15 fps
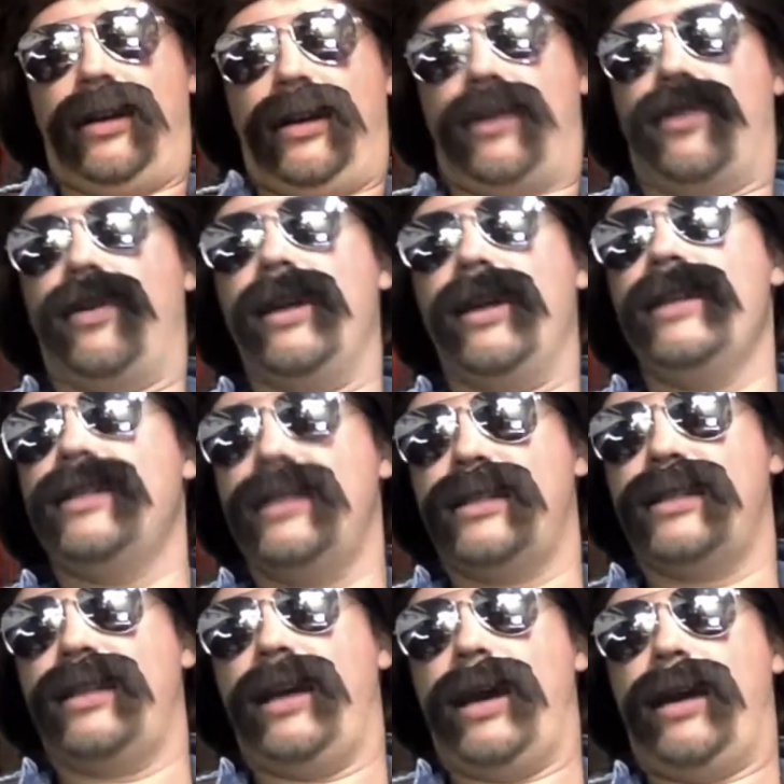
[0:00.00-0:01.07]
crazy
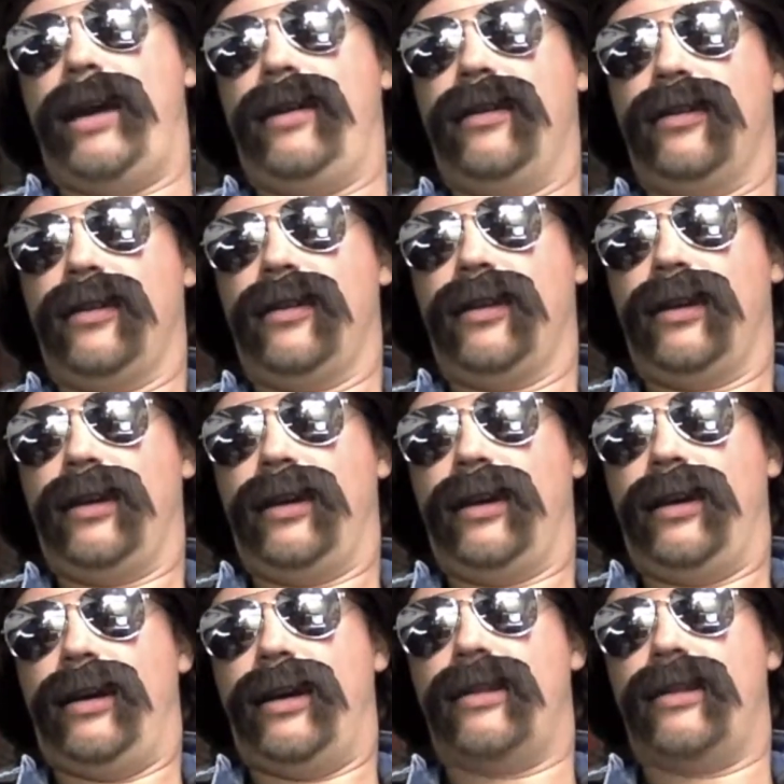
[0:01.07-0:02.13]
stat?
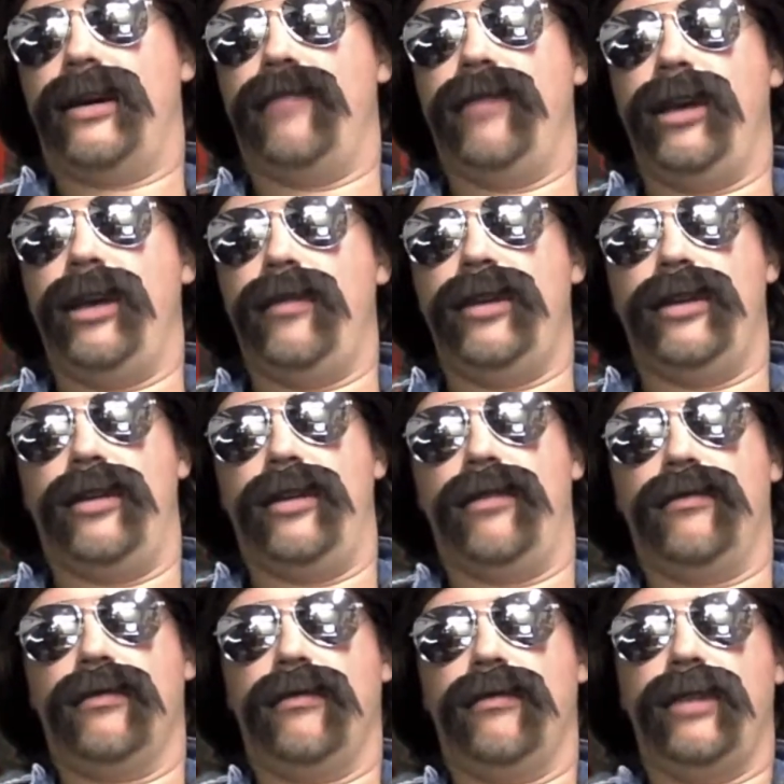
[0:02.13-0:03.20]
I thought maybe,
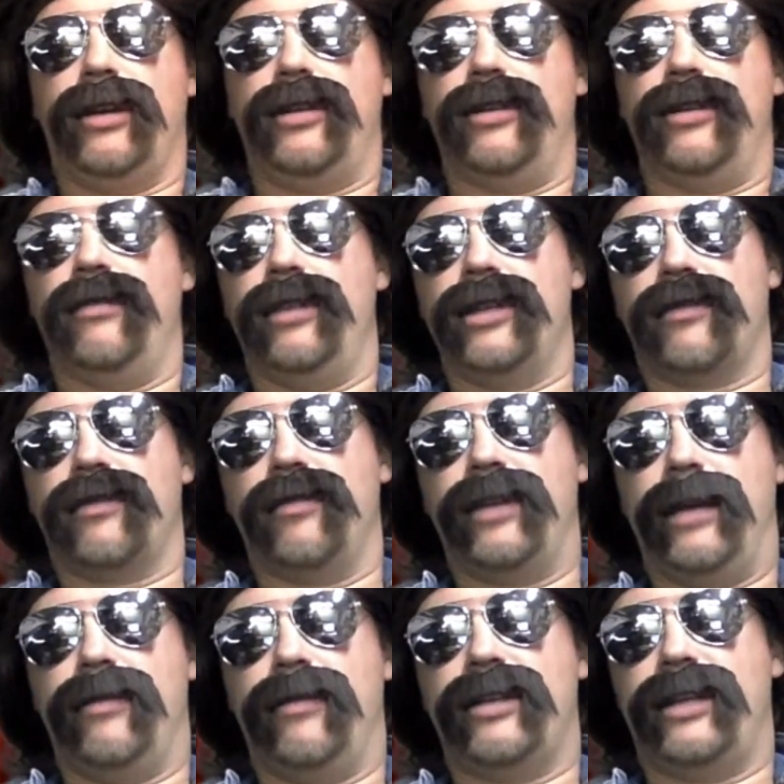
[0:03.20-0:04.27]
we could do these from
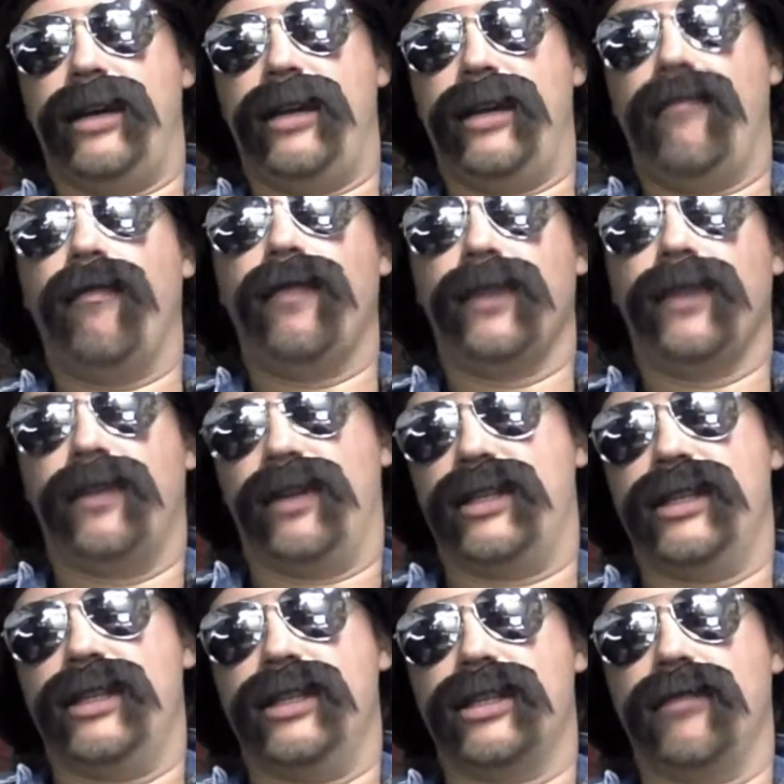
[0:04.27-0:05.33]
time to time. If I
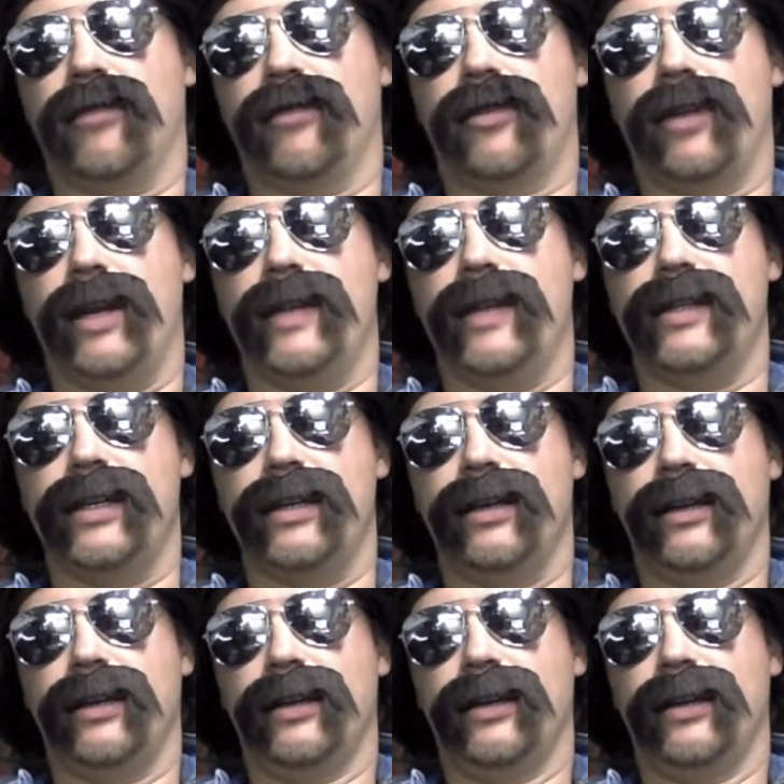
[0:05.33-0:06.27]
see something crazy,